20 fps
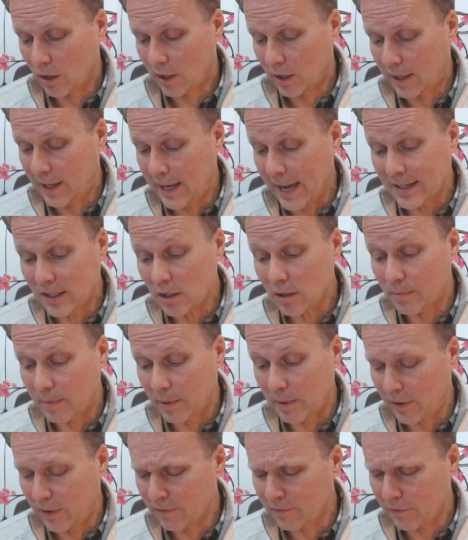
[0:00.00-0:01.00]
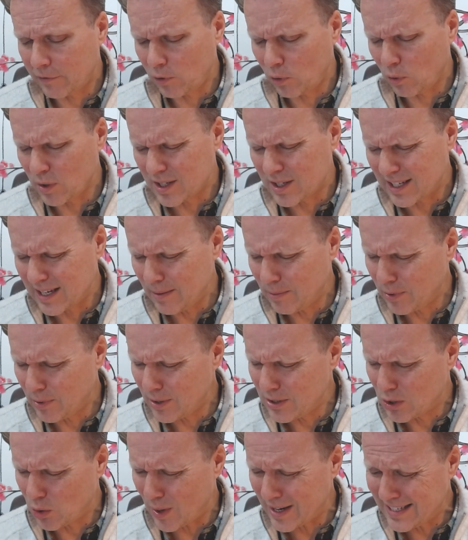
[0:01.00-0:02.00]
Get up. If you haven't fallen asleep
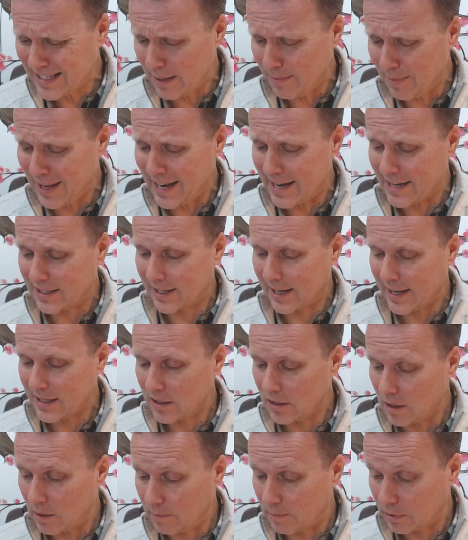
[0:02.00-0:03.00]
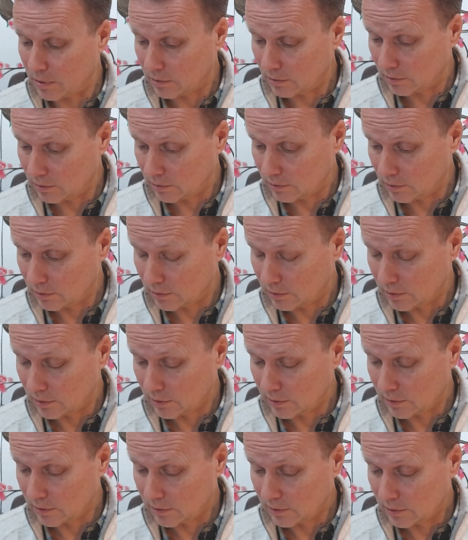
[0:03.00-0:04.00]
within 20 minutes, get up.
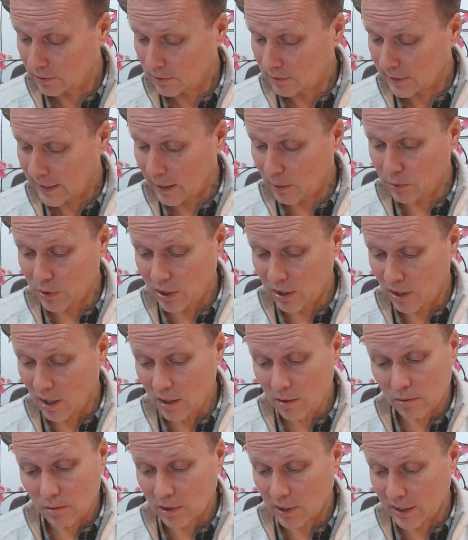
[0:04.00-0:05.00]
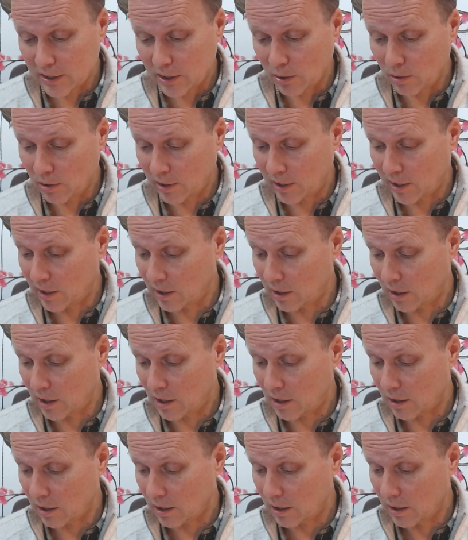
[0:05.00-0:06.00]
How would you know unless you're looking at the
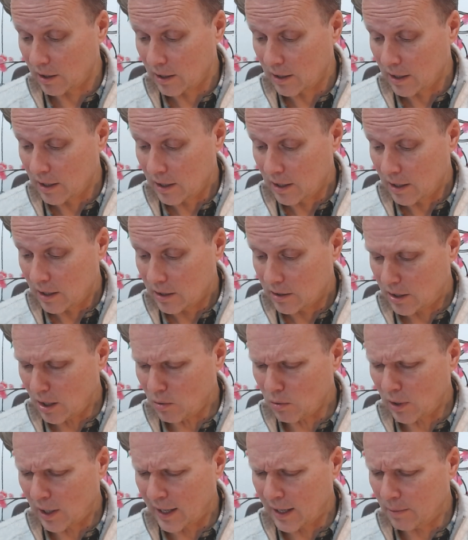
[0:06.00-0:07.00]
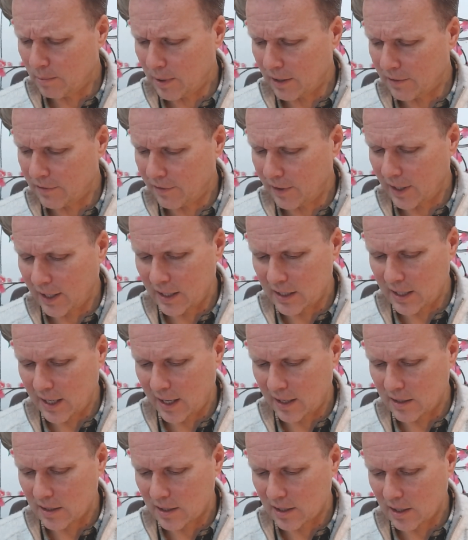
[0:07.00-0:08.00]
clock? Don't lie in bed feeling
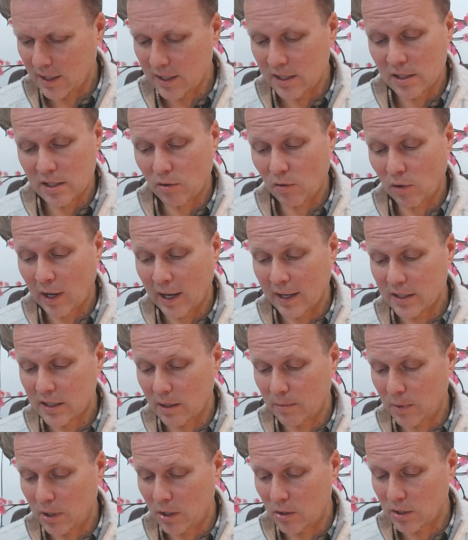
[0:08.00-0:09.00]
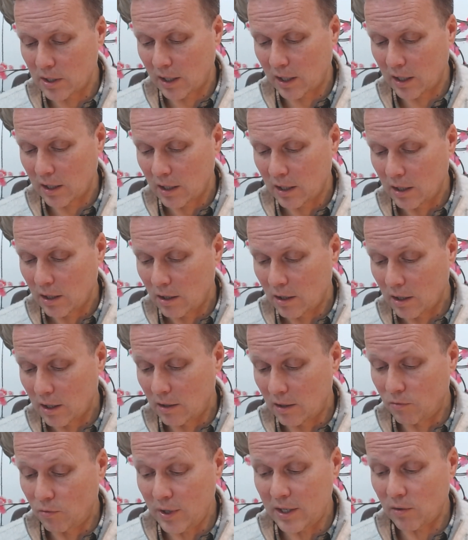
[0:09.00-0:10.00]
tense. Listen to relaxing music,
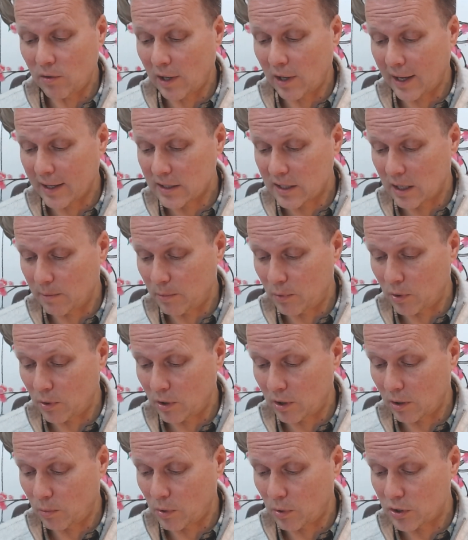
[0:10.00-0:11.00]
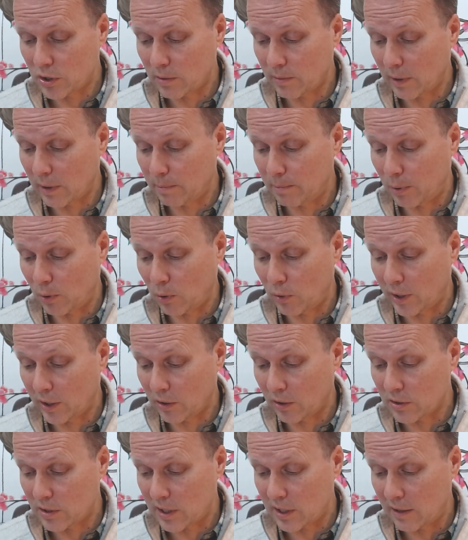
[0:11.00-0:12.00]
read a relaxing book, or watch something boring
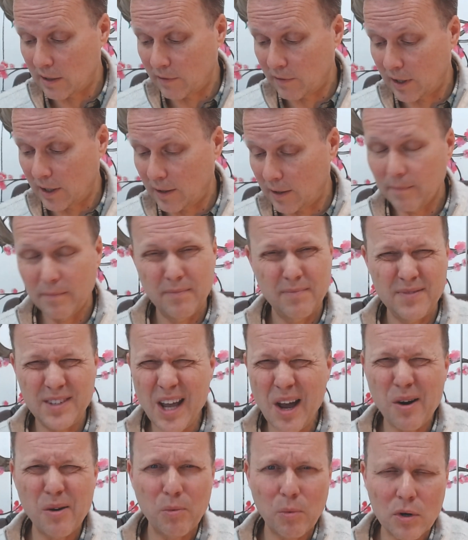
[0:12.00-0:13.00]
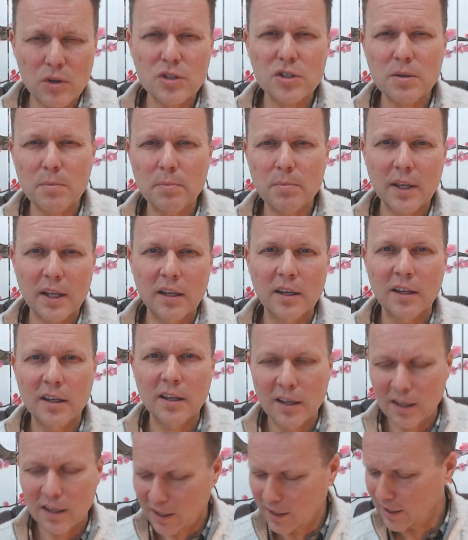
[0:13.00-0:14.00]
on TV. Don't watch something
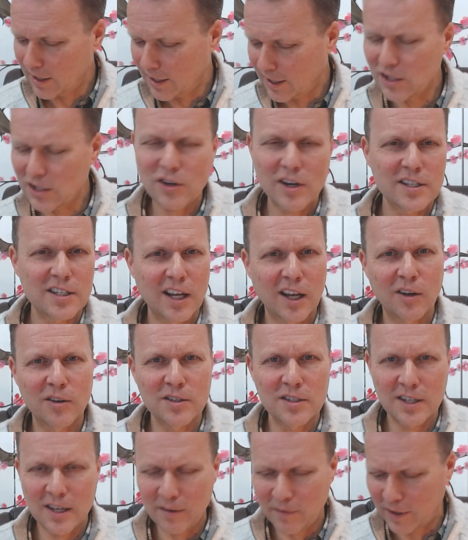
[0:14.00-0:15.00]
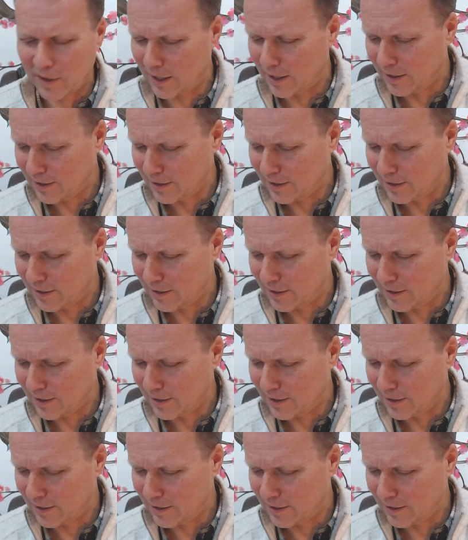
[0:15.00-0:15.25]
interesting on TV.